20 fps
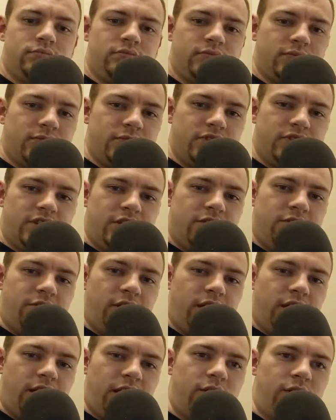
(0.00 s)
So,
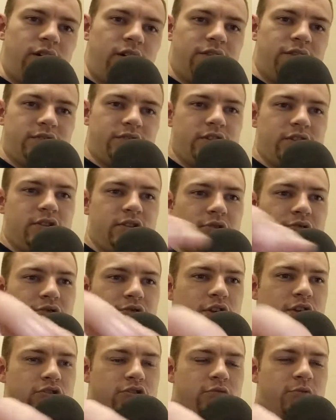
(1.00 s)
how often do you
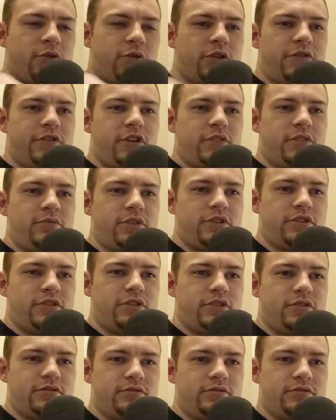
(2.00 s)
change your profile picture?